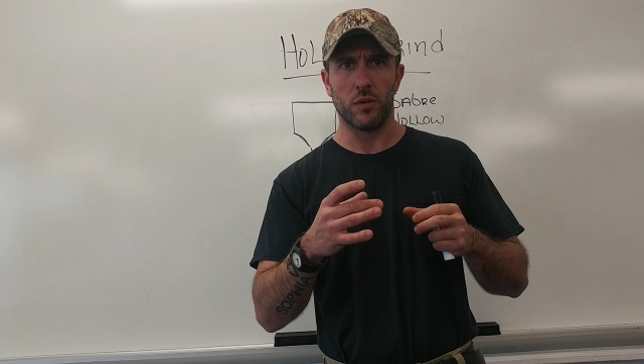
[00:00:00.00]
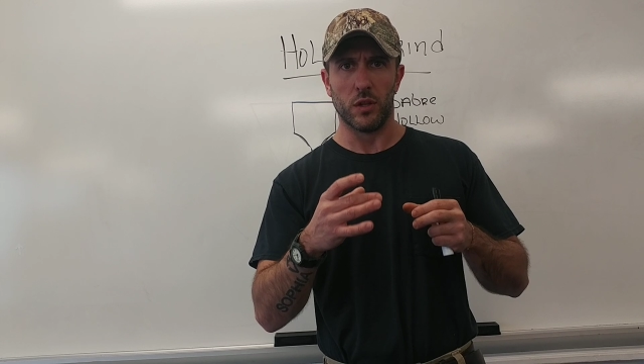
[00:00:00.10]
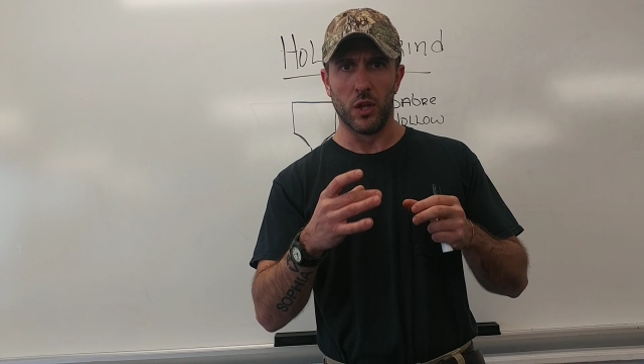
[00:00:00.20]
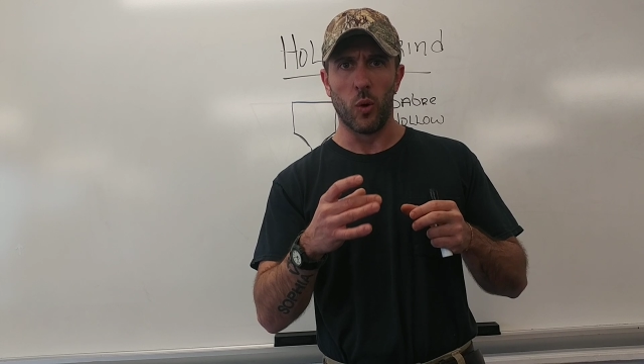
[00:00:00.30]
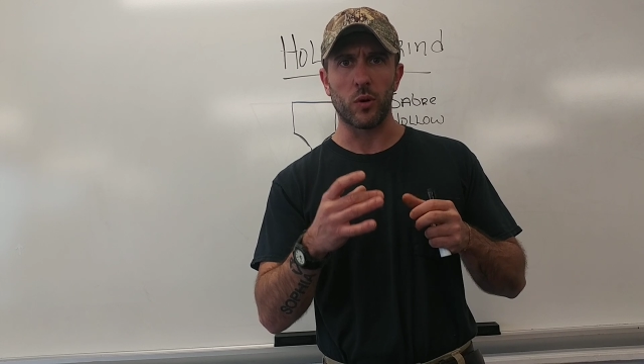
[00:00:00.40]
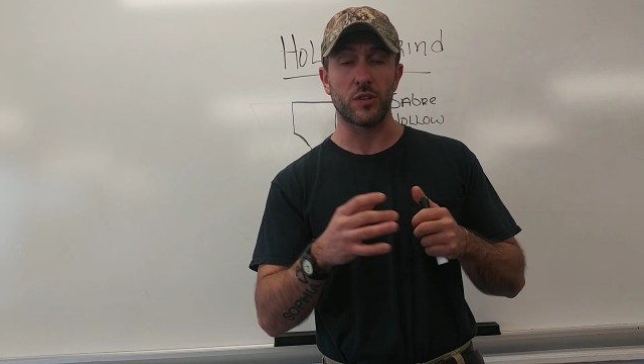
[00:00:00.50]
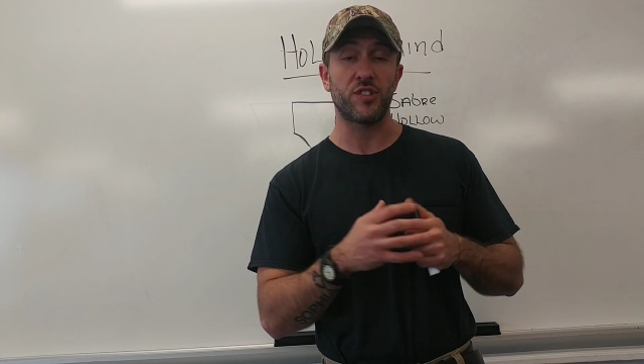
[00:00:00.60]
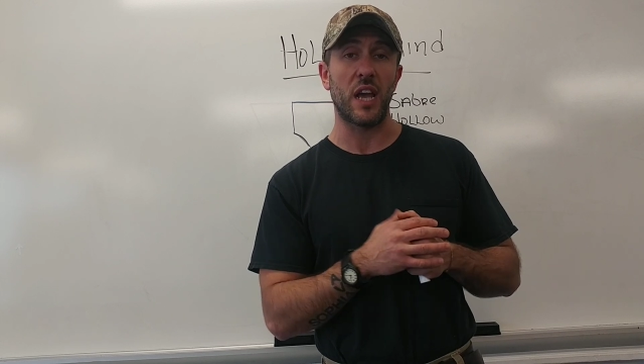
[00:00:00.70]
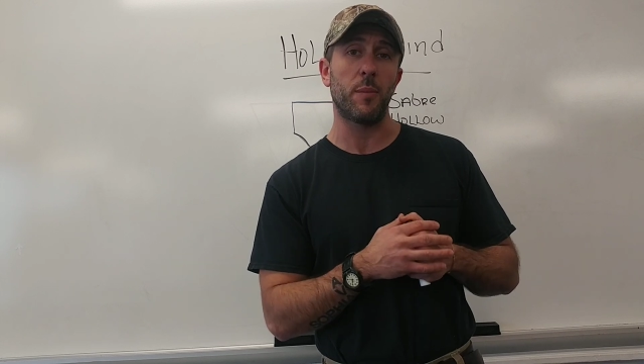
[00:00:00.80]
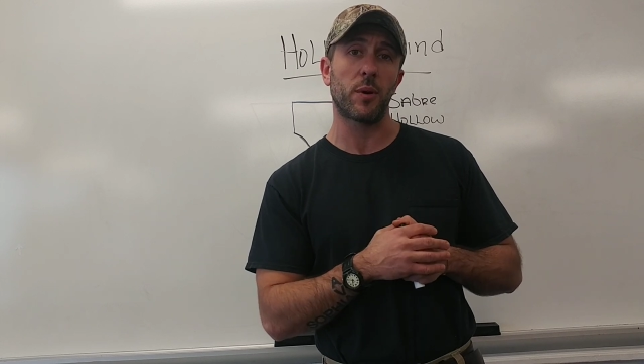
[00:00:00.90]
lower
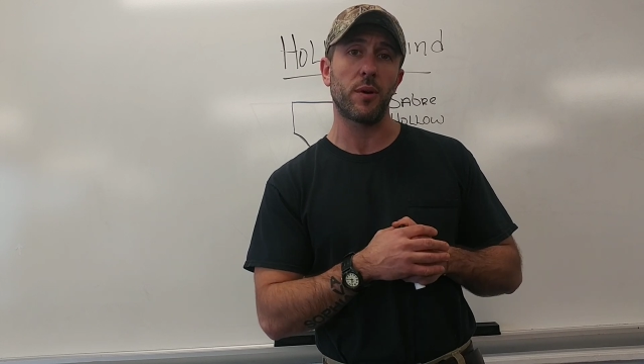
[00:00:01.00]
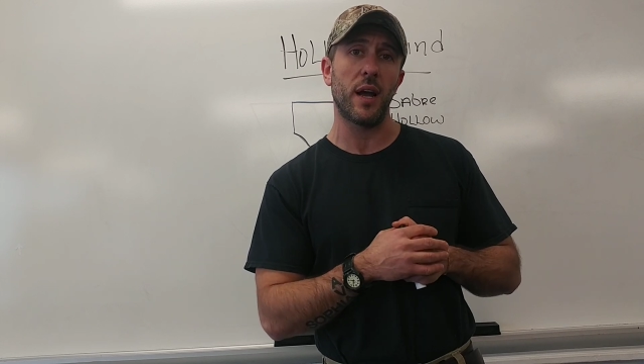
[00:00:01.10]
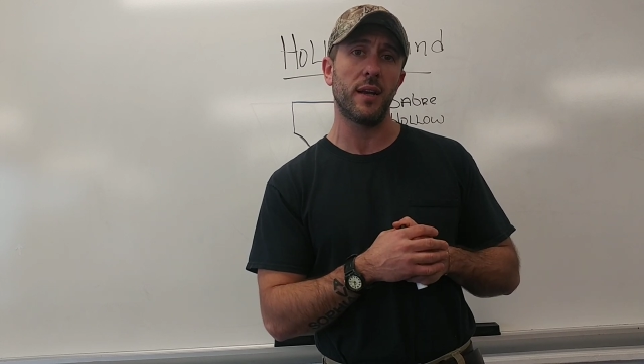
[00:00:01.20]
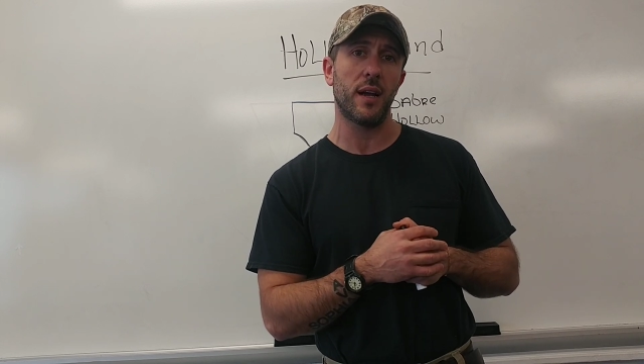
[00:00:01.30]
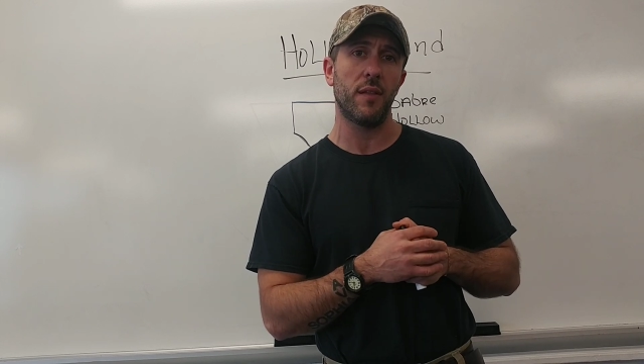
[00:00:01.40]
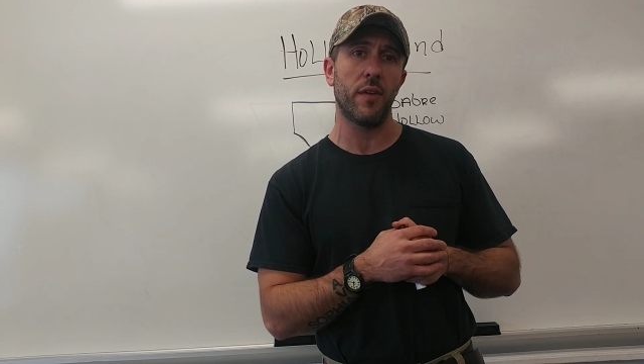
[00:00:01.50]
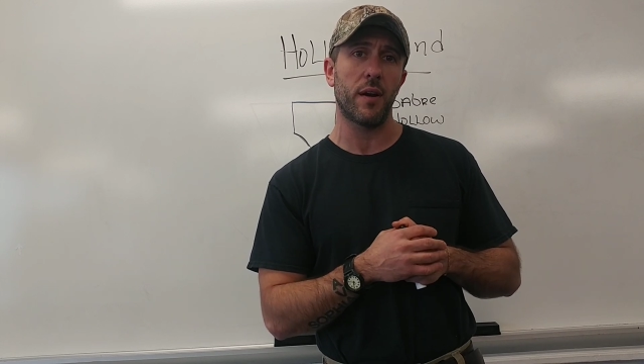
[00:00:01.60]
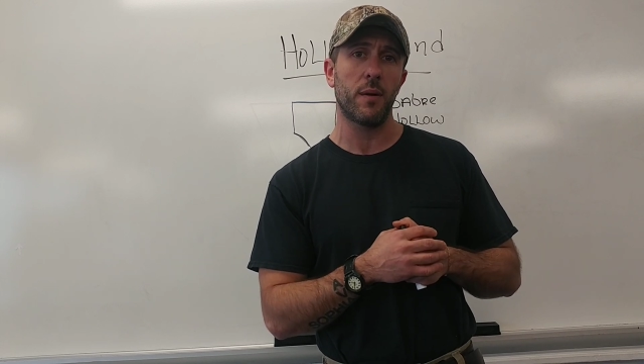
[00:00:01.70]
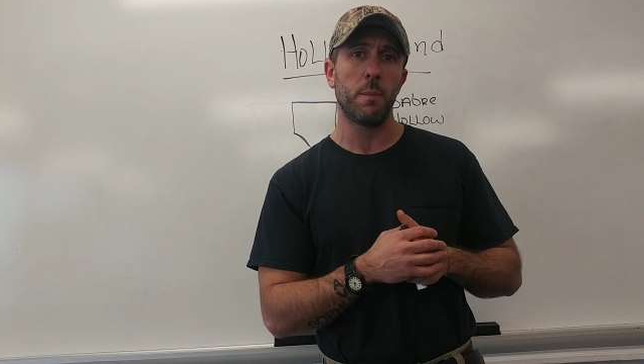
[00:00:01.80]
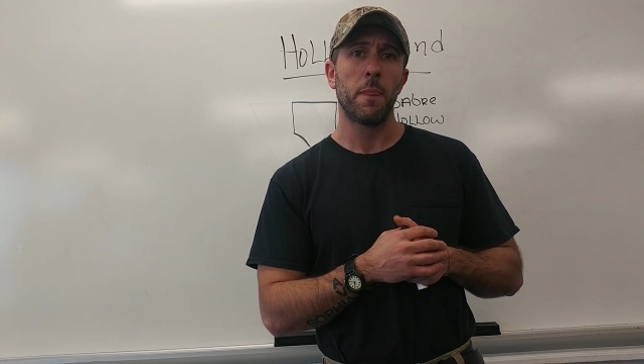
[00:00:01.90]
saber grind on
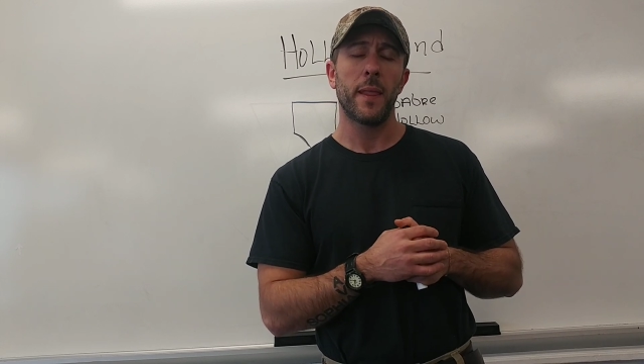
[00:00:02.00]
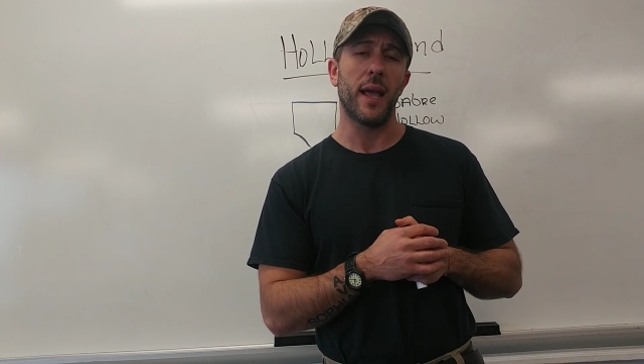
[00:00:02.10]
there,